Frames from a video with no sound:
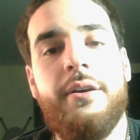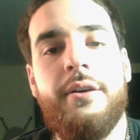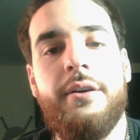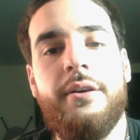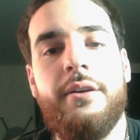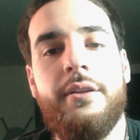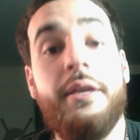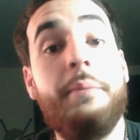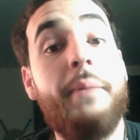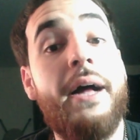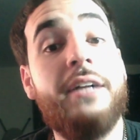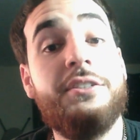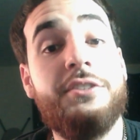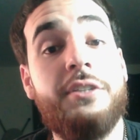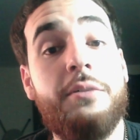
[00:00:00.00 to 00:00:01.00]
they
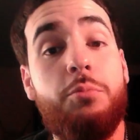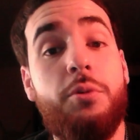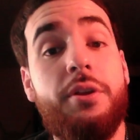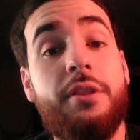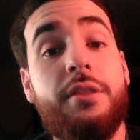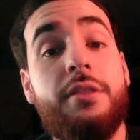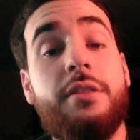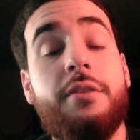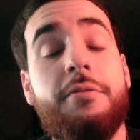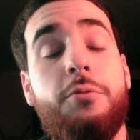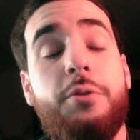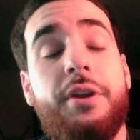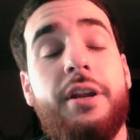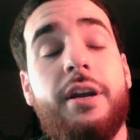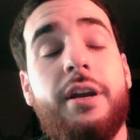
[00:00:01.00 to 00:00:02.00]
matched up with the
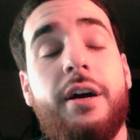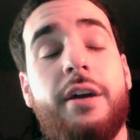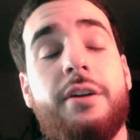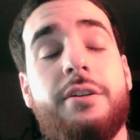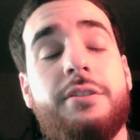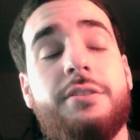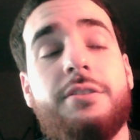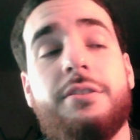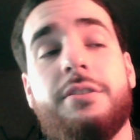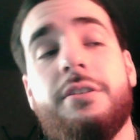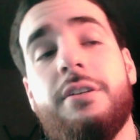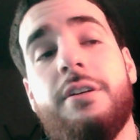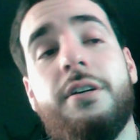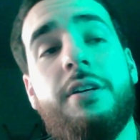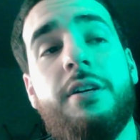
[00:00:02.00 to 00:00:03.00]
49ers
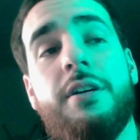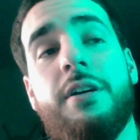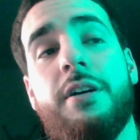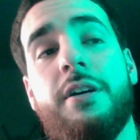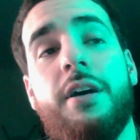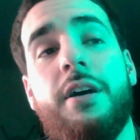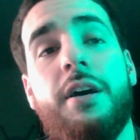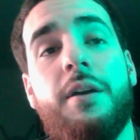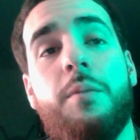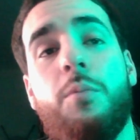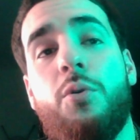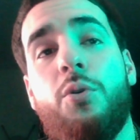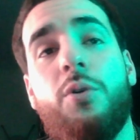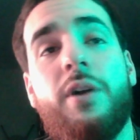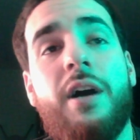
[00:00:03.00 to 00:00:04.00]
in a
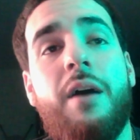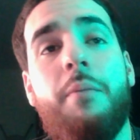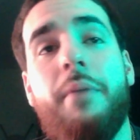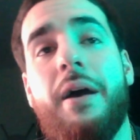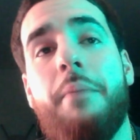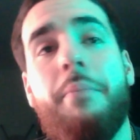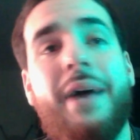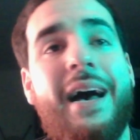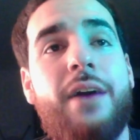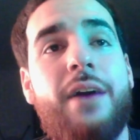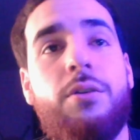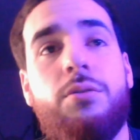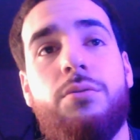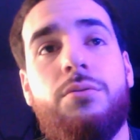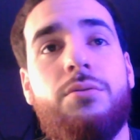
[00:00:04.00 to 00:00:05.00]
Mortal Kombat
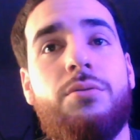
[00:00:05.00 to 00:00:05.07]
battle,